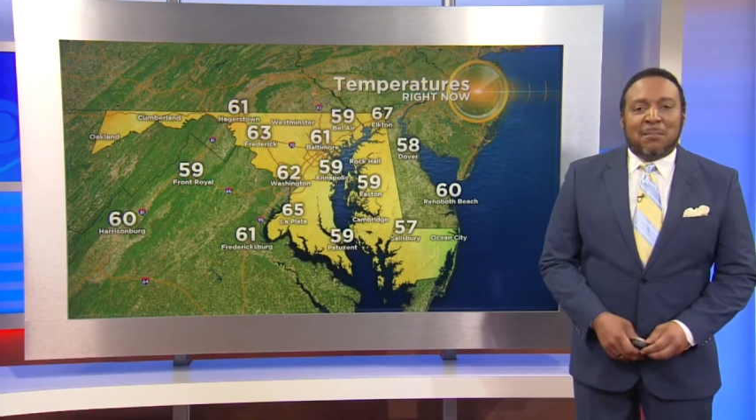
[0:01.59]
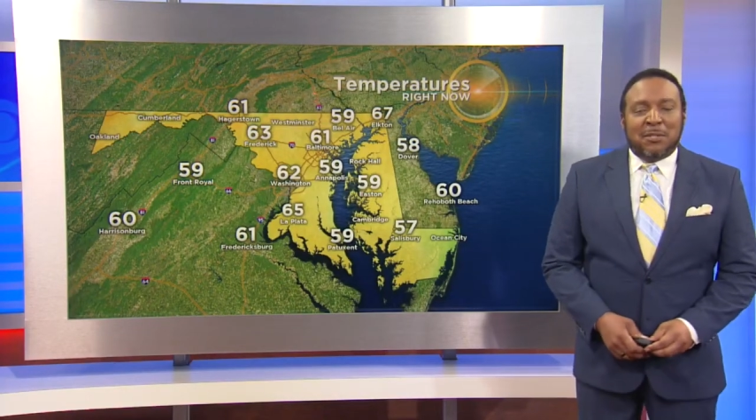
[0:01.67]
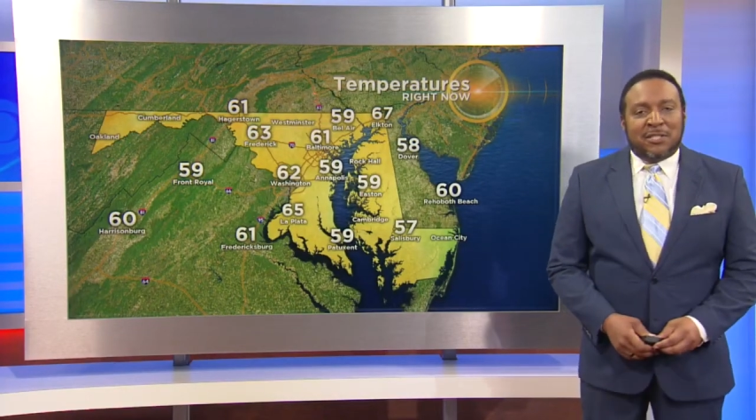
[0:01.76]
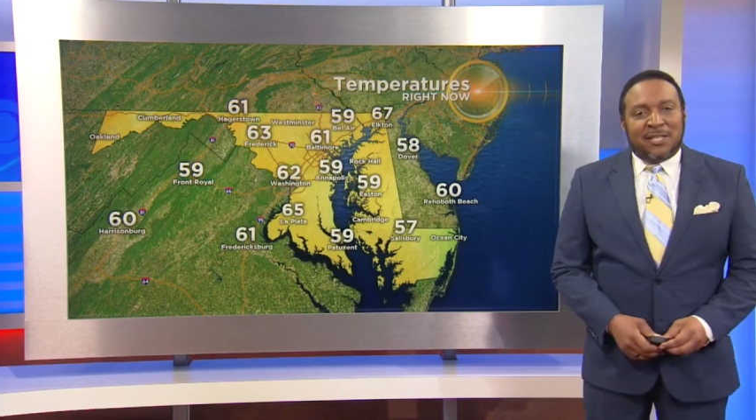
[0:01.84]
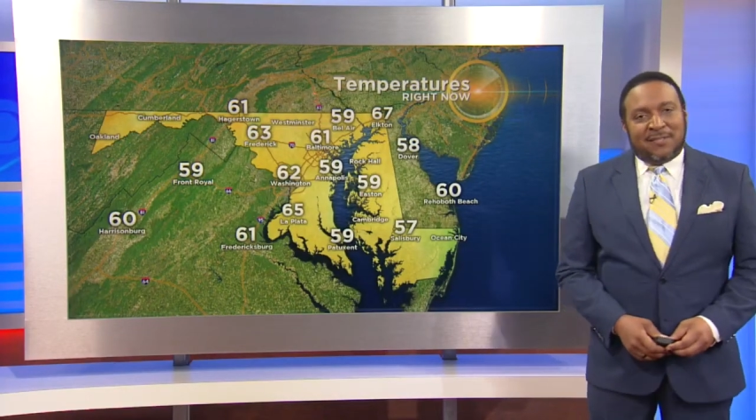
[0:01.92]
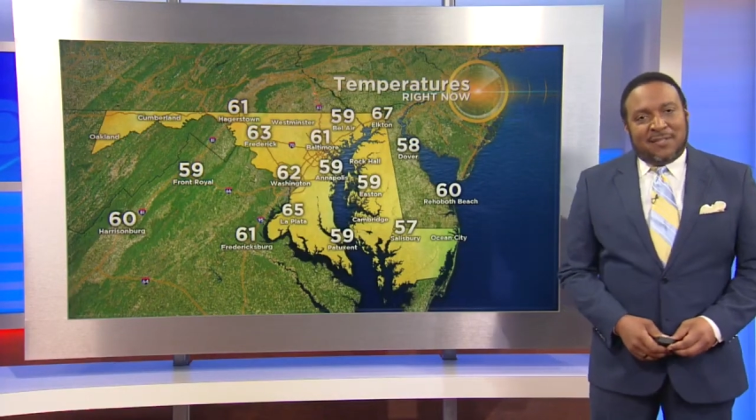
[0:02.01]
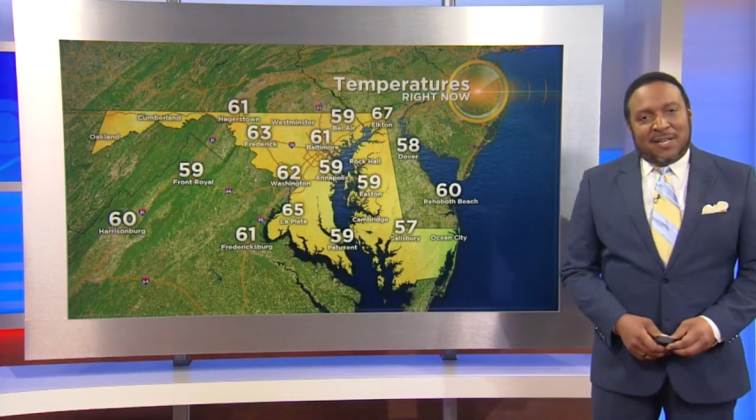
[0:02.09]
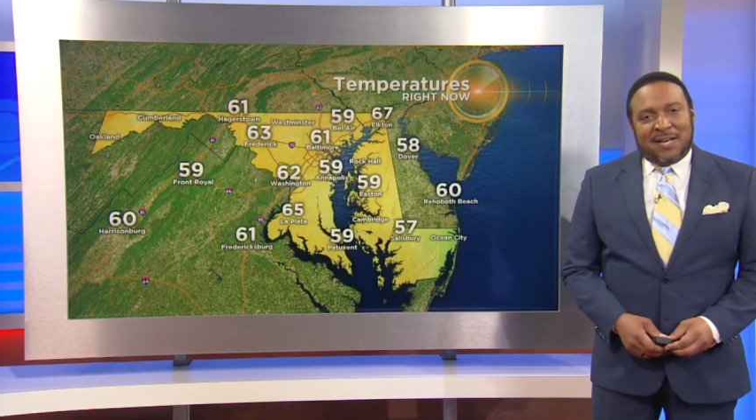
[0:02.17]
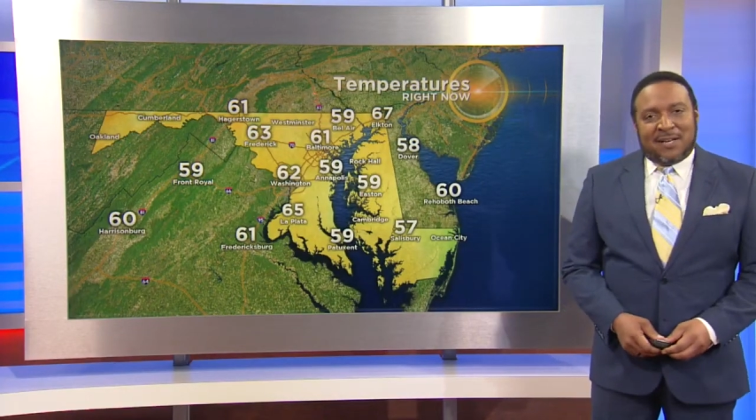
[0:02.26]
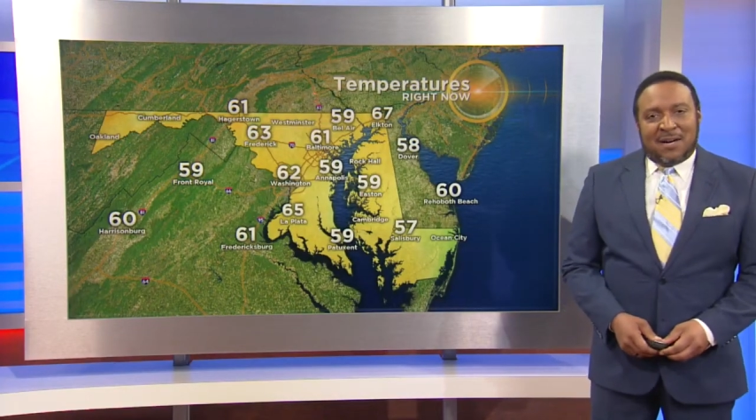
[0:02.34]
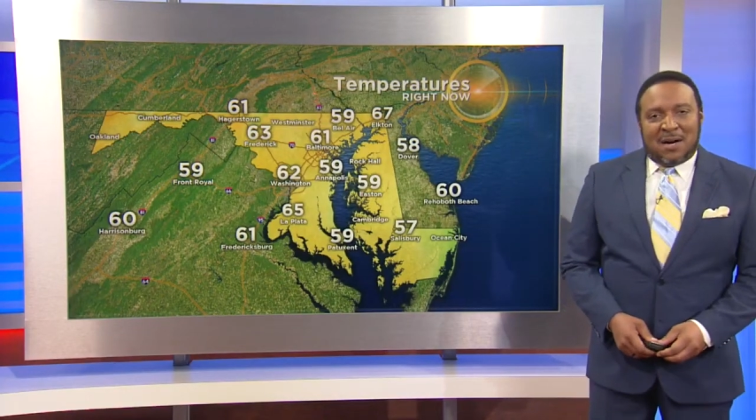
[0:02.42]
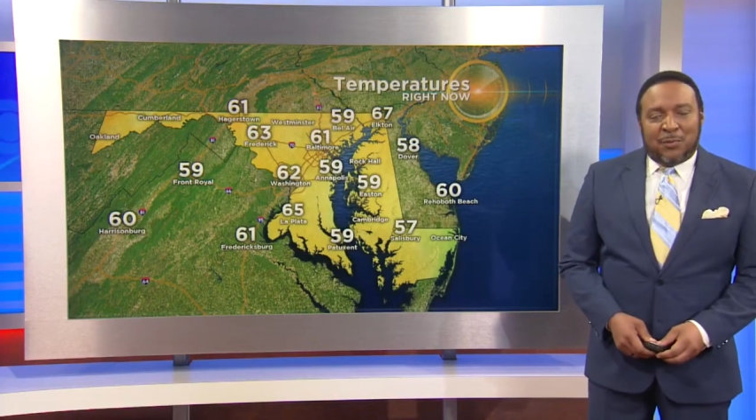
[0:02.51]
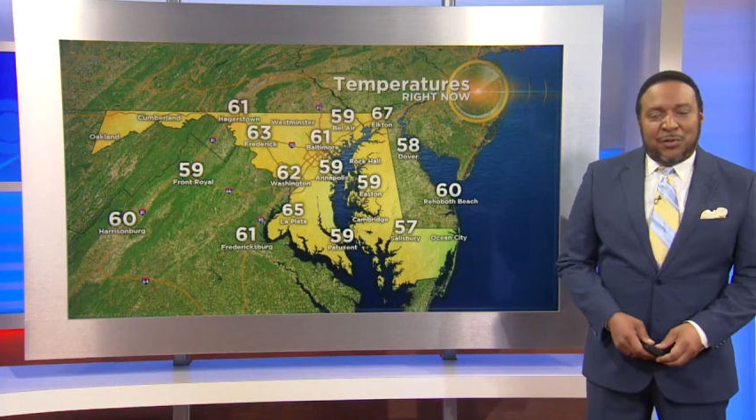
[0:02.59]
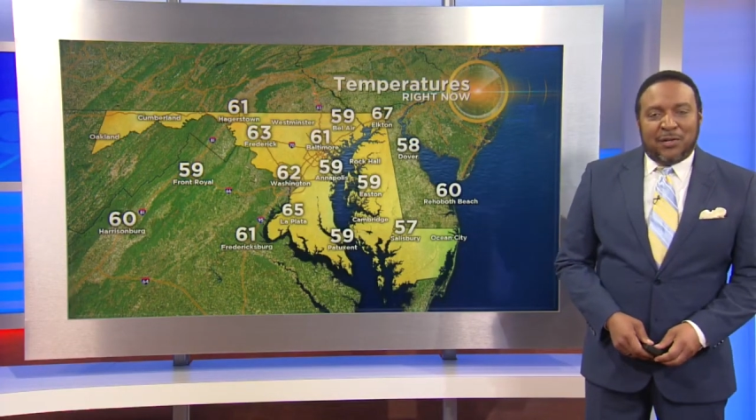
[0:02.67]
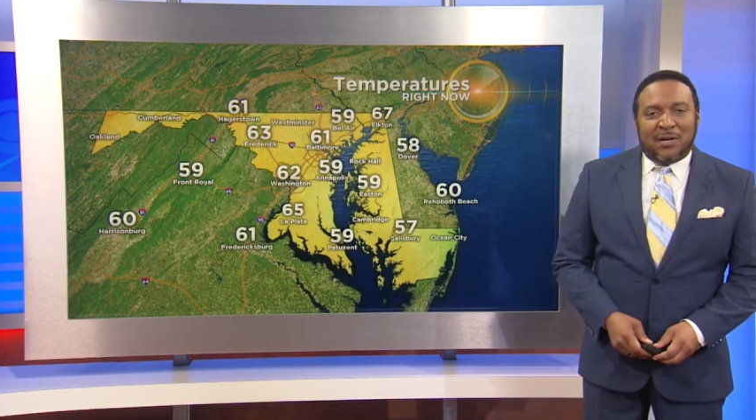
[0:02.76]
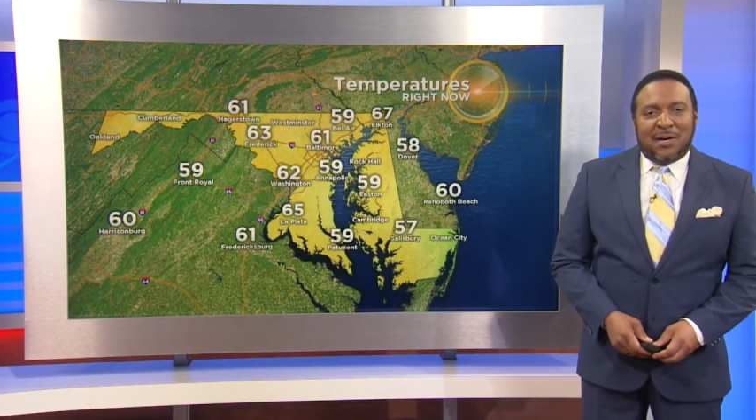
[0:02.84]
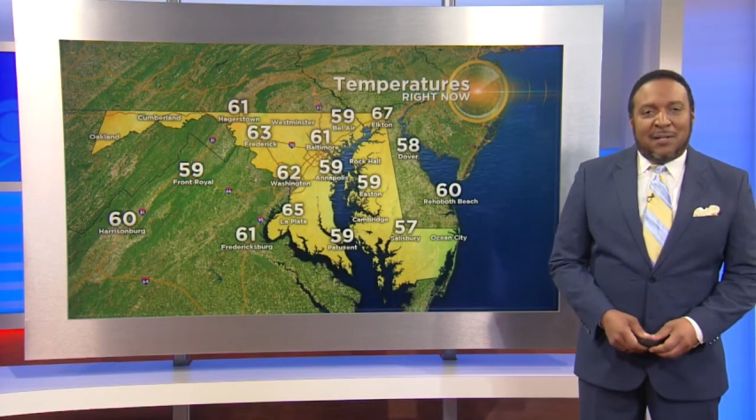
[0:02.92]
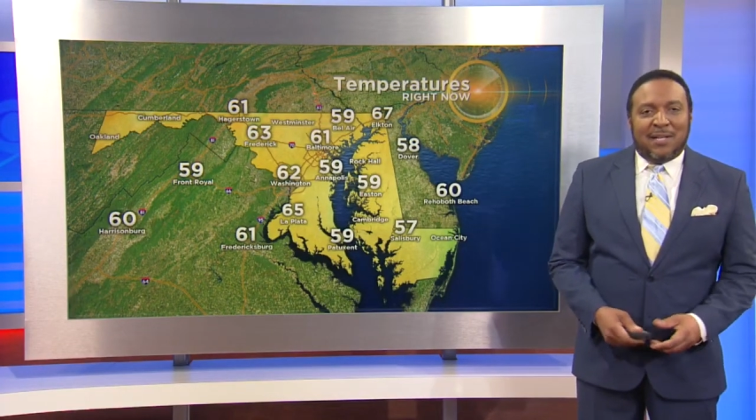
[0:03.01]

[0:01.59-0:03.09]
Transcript: WJZ.com with your uh,